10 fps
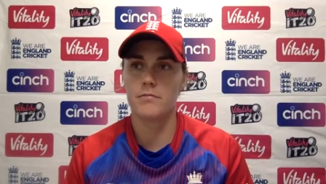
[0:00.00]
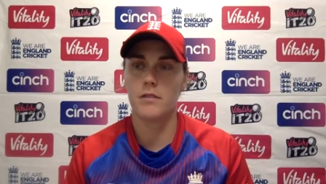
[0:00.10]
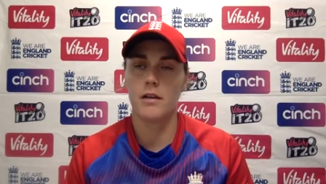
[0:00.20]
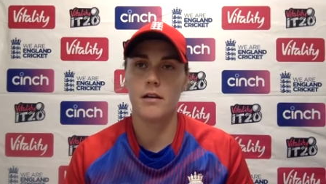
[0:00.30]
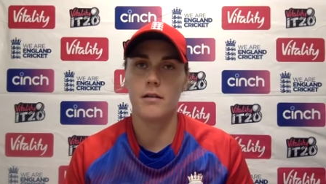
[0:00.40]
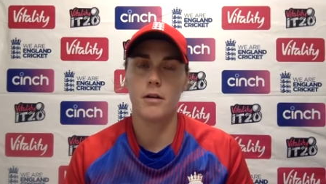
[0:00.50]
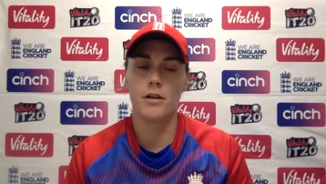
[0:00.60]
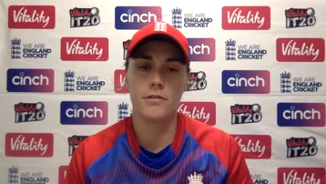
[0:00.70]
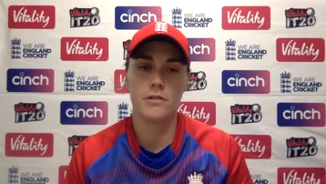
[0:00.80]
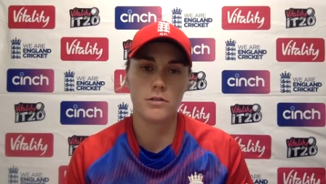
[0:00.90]

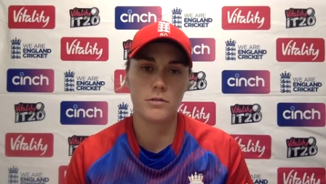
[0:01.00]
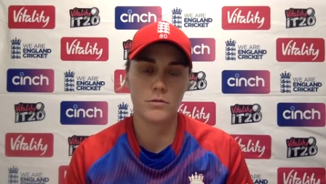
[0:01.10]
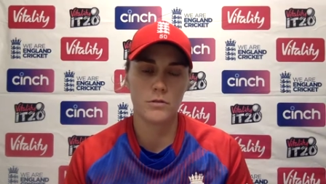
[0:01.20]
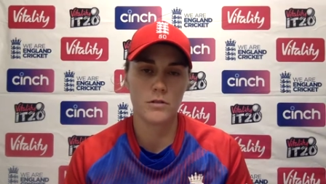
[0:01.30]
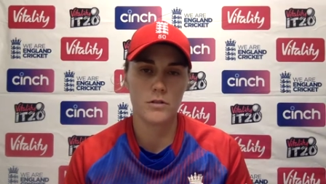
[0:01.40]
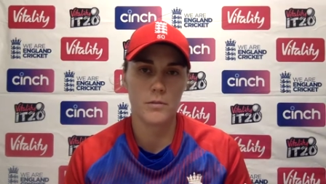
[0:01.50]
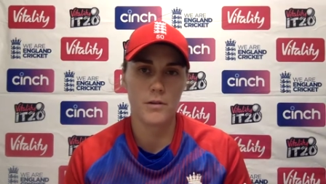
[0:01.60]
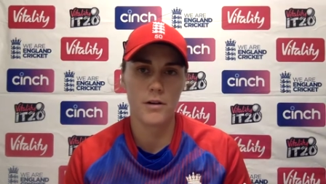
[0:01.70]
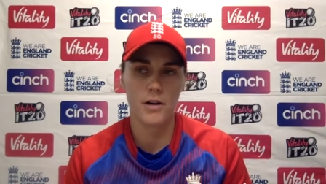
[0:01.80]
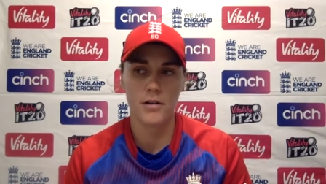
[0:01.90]
over to Taunton
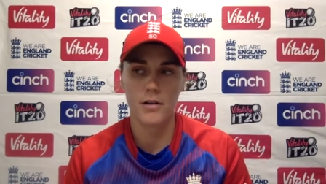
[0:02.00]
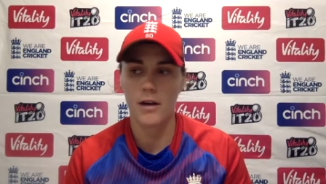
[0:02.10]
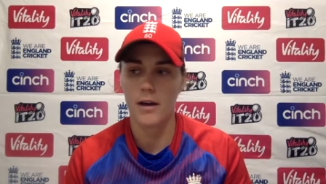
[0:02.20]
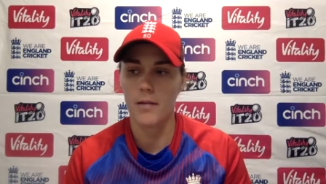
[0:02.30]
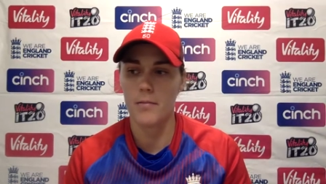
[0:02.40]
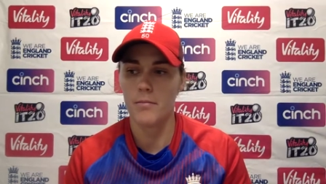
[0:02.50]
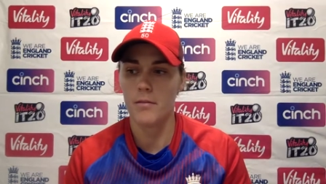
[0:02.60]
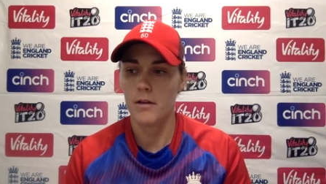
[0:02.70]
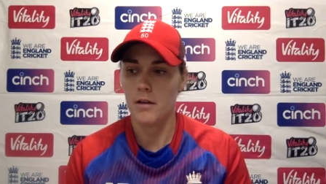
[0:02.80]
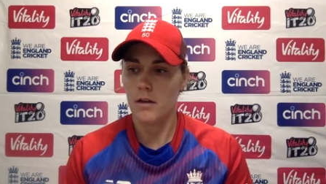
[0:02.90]
tomorrow.
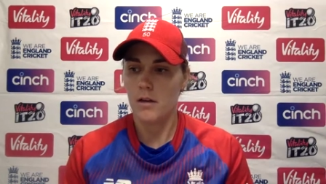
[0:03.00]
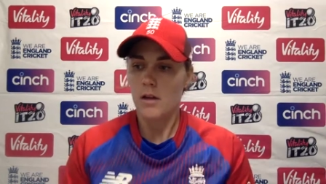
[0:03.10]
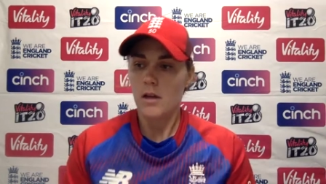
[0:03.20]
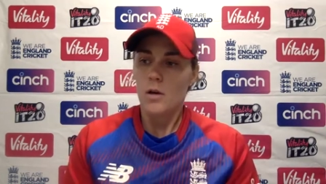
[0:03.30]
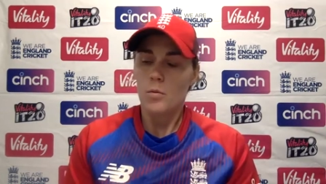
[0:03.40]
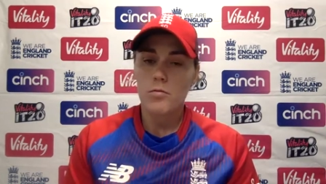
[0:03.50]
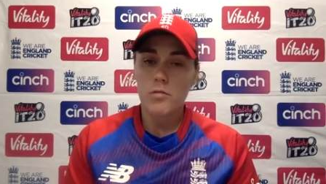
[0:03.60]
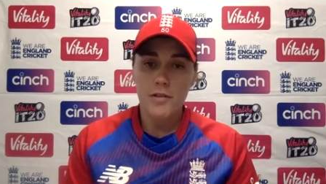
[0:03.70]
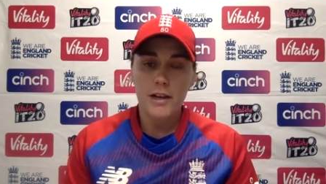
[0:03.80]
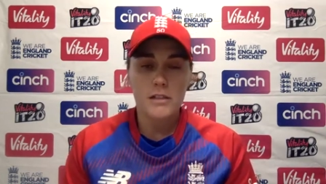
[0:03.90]
We'll
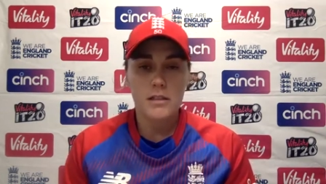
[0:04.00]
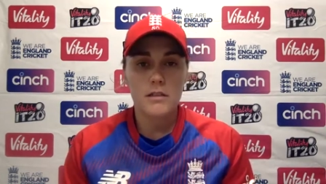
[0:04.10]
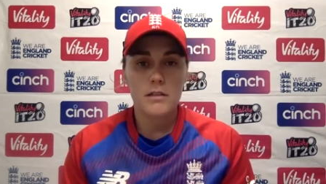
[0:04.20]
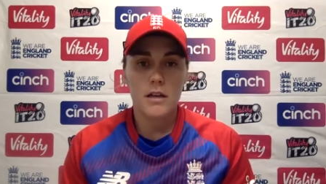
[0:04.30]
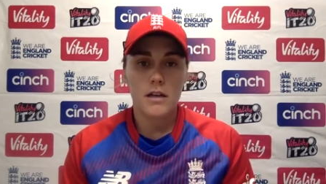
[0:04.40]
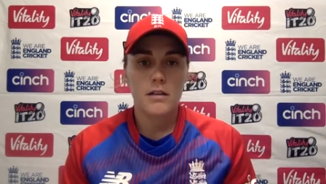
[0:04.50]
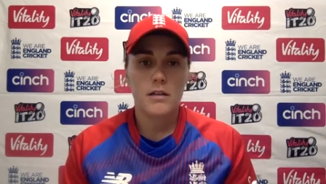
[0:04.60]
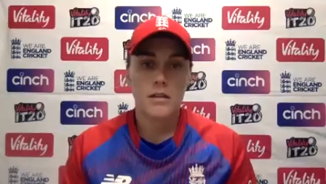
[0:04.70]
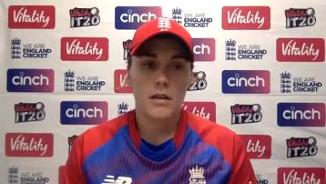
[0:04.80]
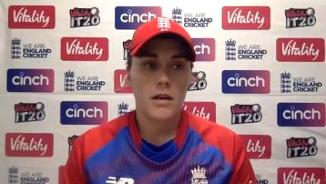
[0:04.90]
reflect
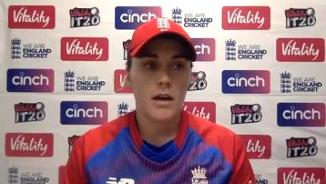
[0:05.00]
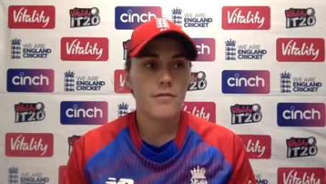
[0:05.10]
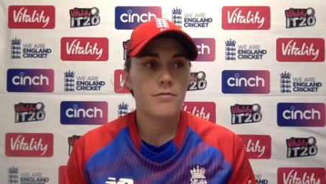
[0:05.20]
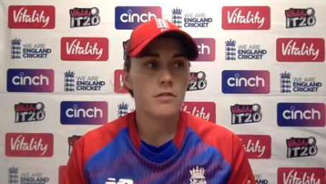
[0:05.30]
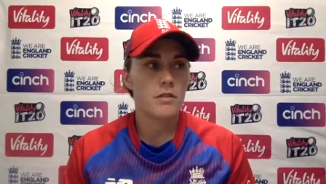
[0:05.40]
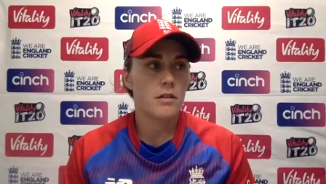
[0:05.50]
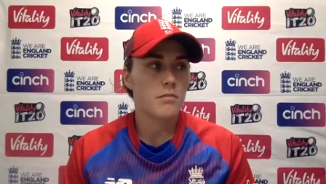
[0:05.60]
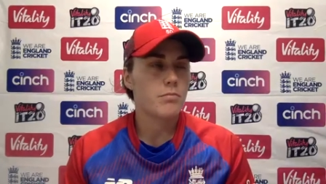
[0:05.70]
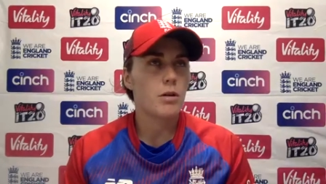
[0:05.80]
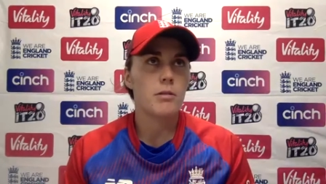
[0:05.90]
and have
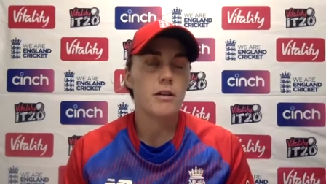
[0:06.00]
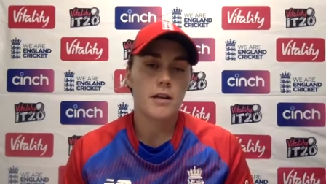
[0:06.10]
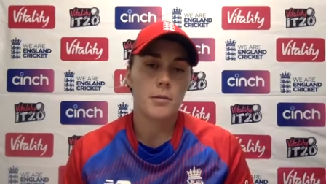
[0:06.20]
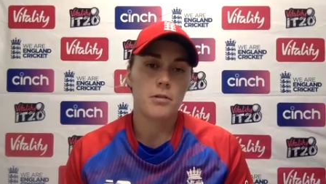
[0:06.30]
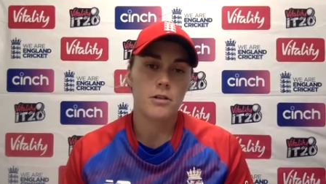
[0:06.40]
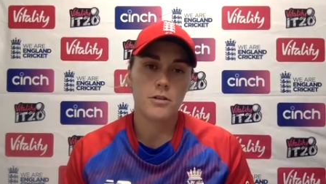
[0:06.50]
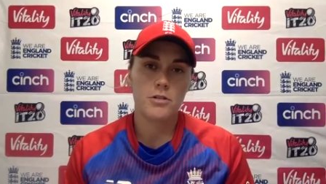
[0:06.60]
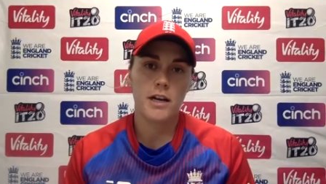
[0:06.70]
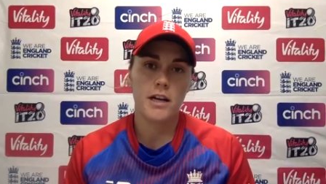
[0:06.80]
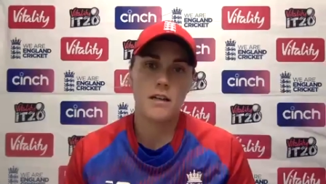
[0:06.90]
probably a couple of good
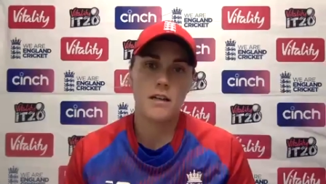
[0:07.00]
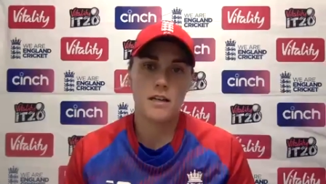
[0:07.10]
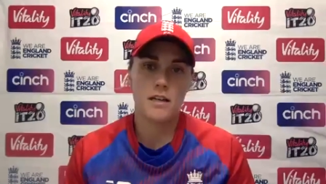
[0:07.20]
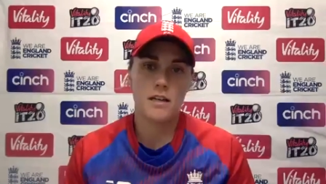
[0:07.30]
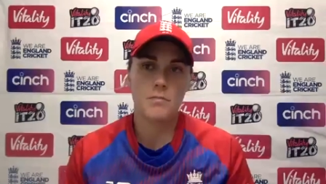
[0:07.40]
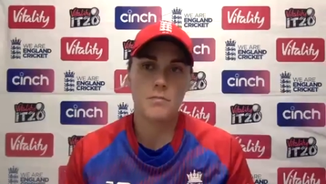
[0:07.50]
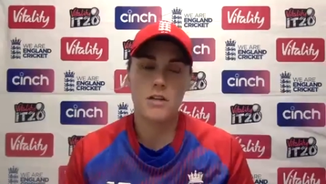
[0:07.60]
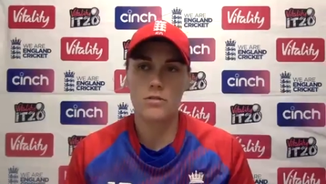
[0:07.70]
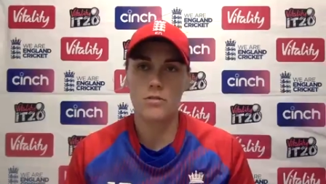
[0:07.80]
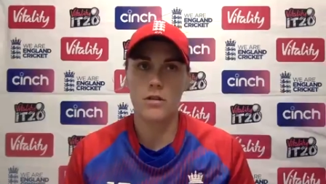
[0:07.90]
training days and
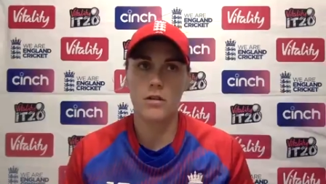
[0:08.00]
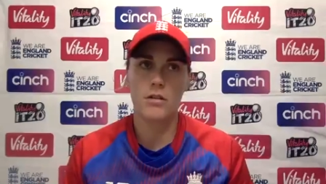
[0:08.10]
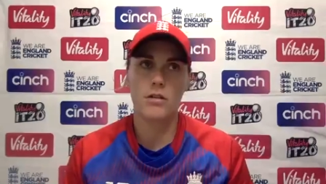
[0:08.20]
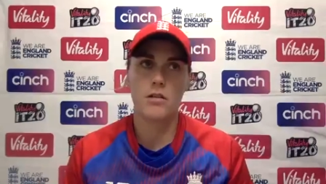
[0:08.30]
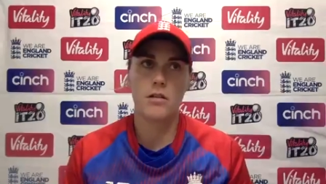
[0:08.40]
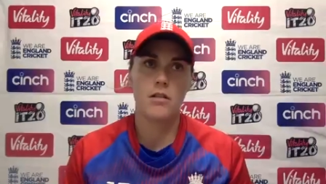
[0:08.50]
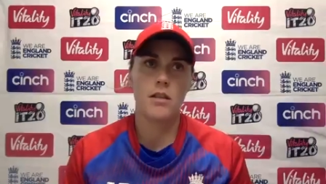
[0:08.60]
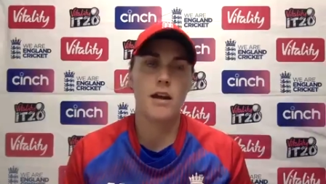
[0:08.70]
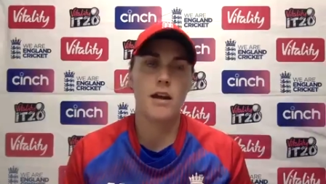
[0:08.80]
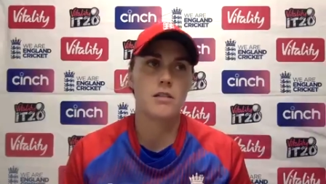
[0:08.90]
make sure that
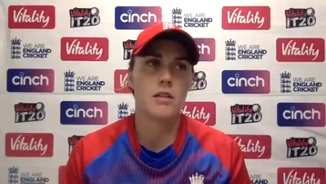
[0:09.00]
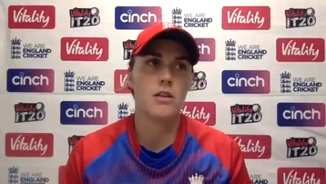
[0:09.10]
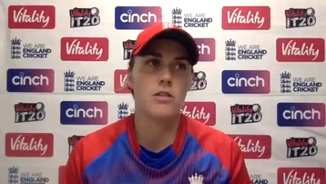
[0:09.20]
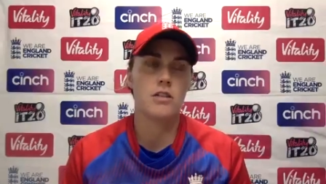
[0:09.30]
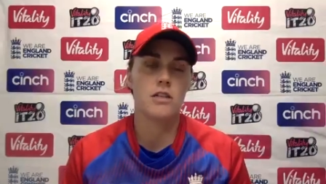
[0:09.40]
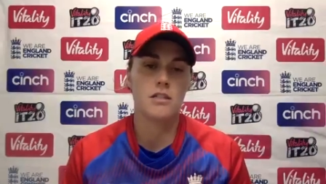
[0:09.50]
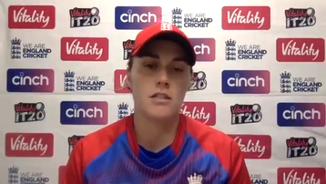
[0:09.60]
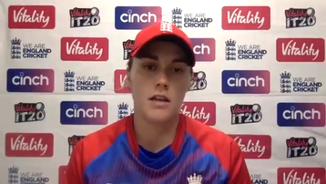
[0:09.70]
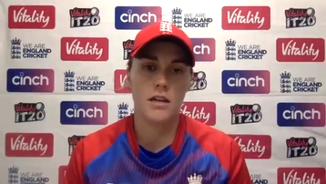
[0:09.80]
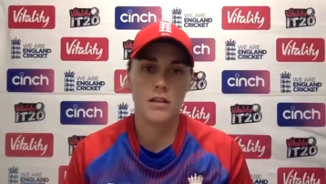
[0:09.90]
that execution
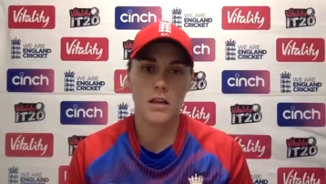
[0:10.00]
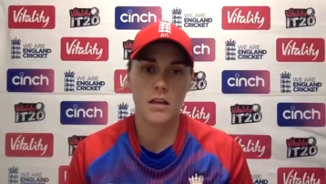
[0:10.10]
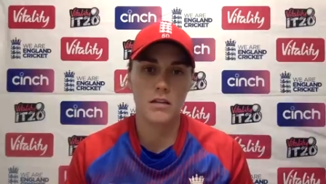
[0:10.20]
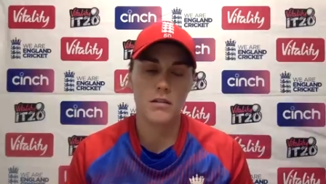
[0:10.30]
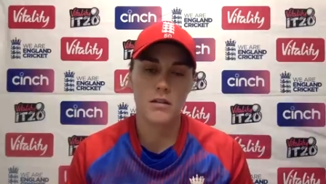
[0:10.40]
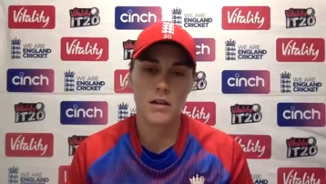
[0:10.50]
isn't anything.